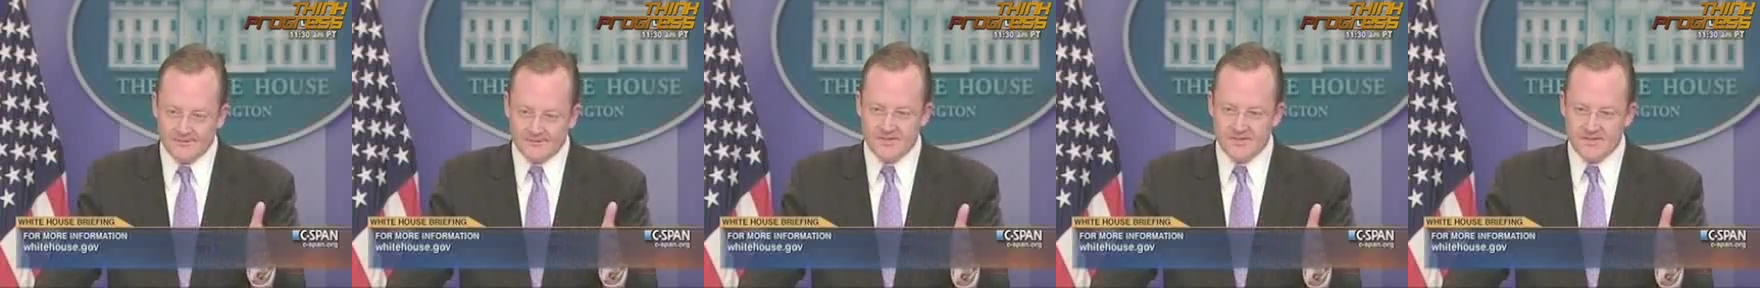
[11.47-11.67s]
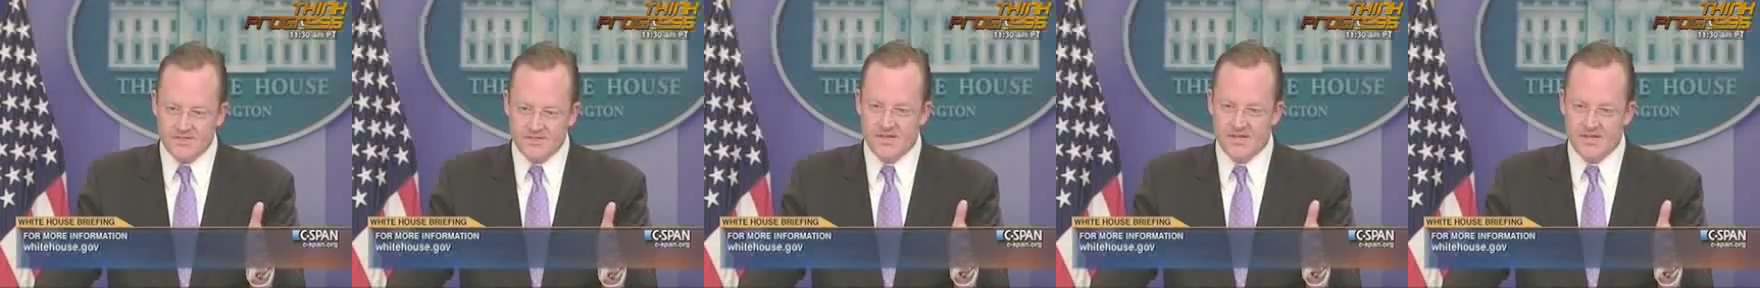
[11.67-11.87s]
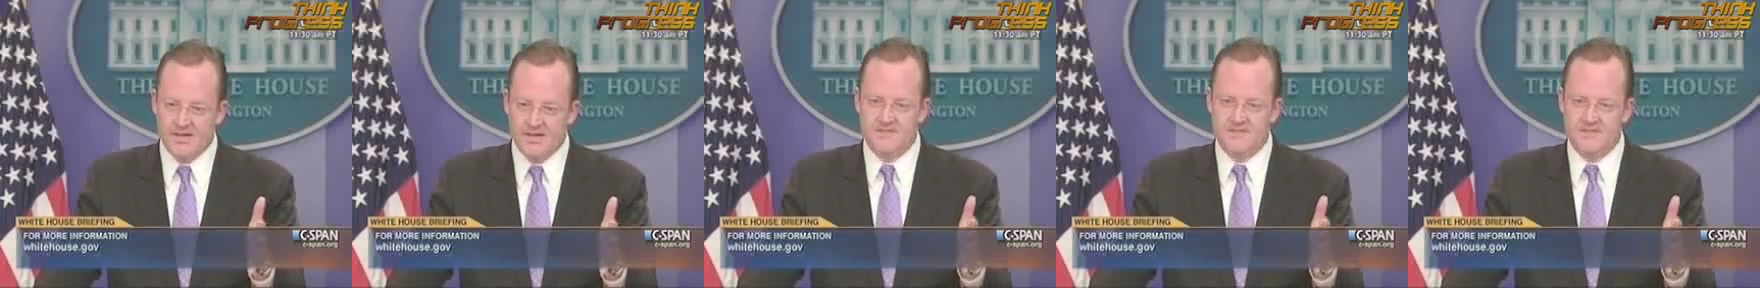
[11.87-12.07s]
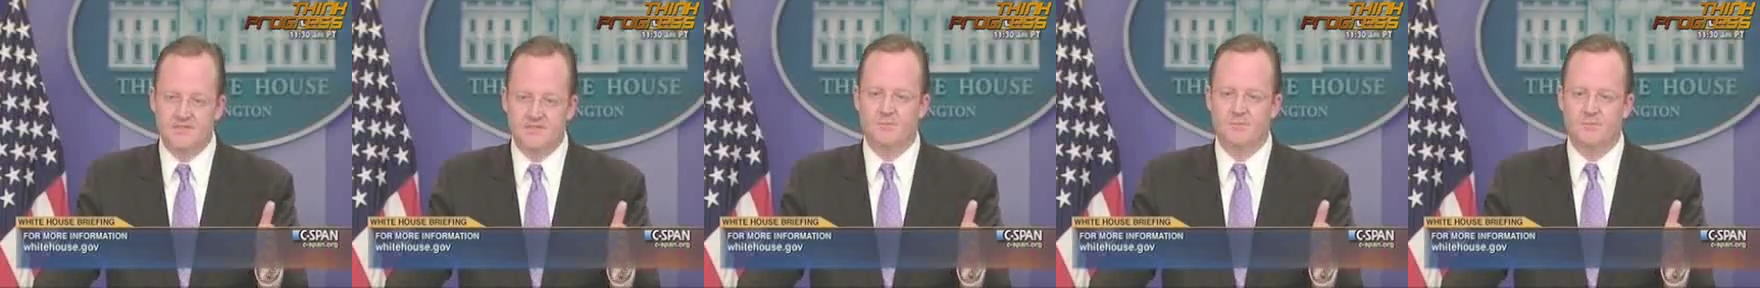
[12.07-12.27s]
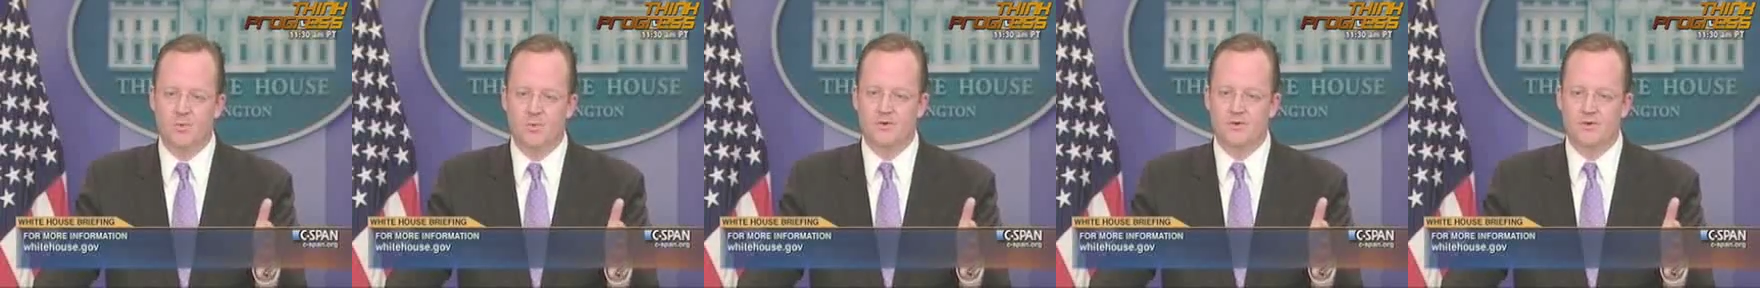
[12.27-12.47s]
of the Senate
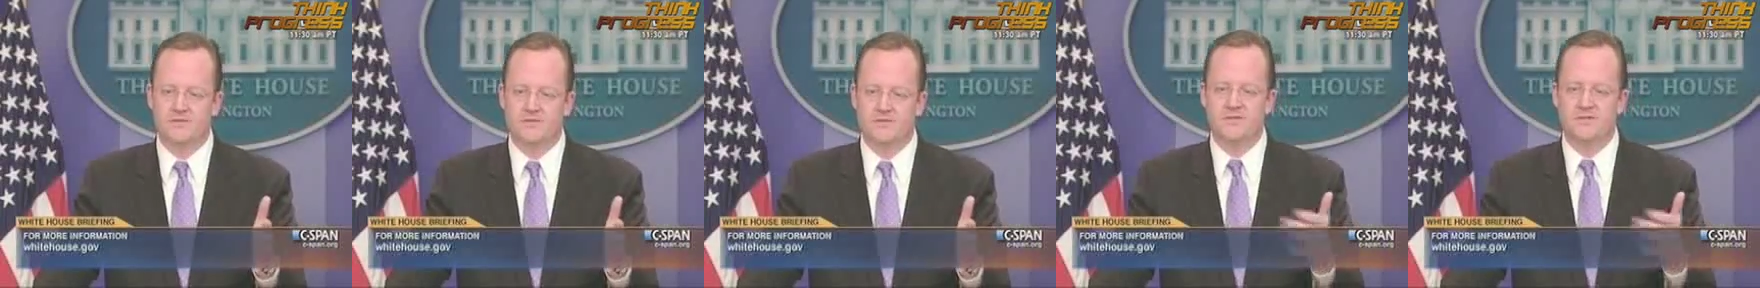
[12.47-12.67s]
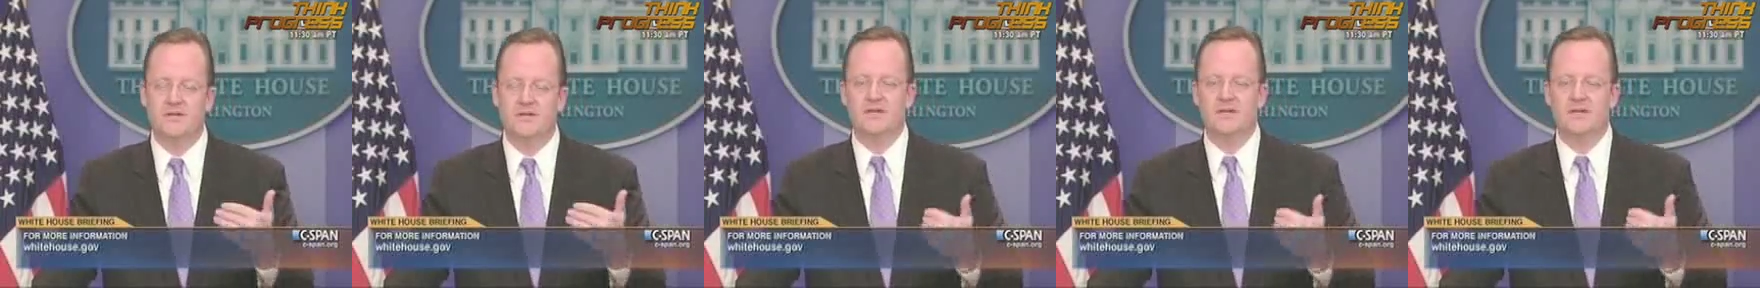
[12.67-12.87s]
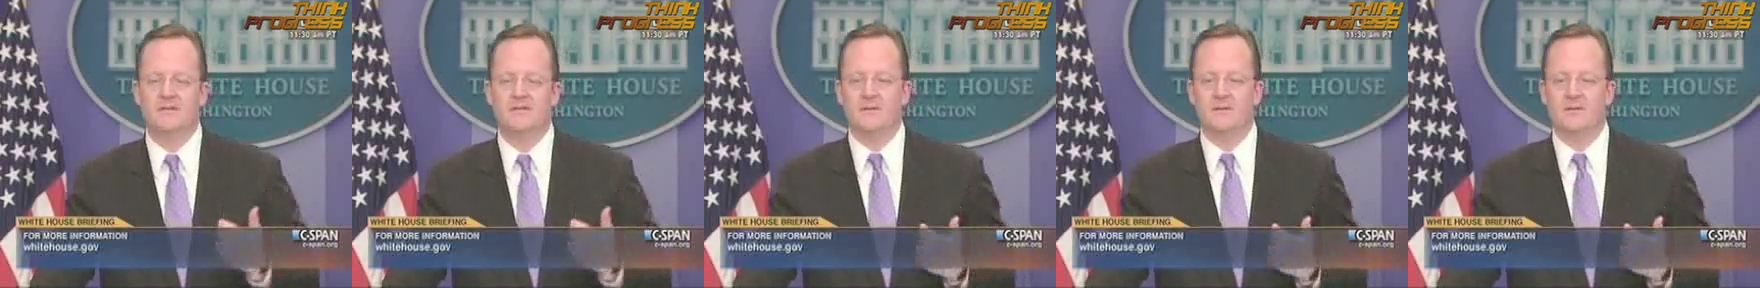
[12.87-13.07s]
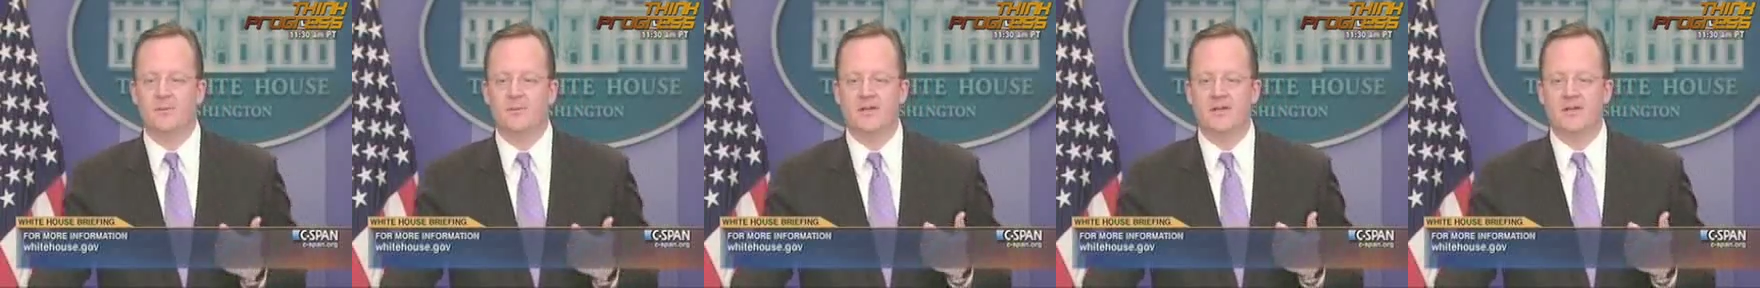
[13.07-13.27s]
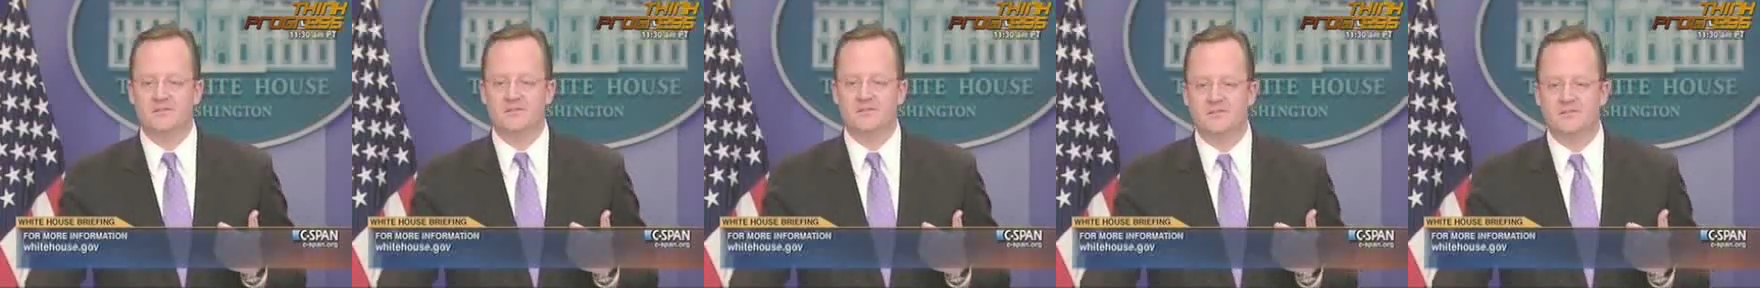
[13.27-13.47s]
supports the
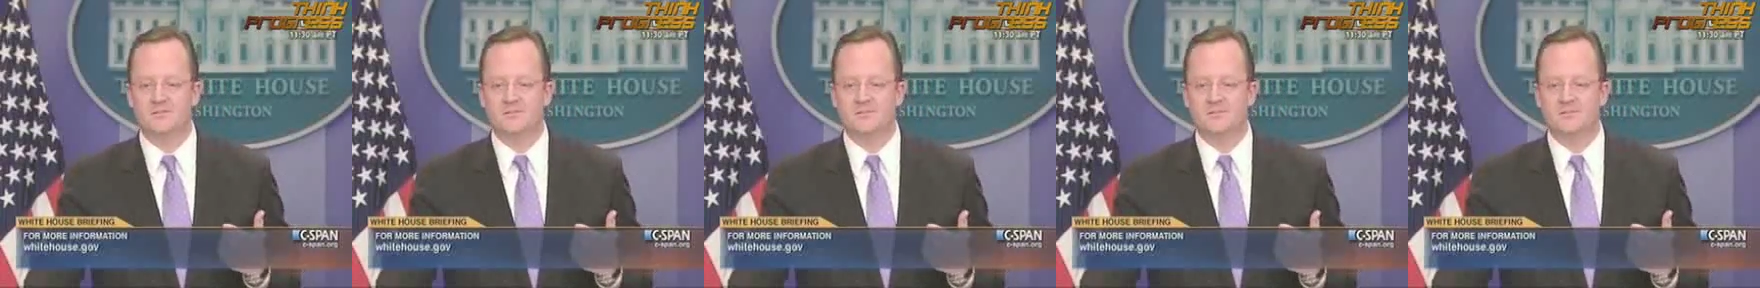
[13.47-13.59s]
president's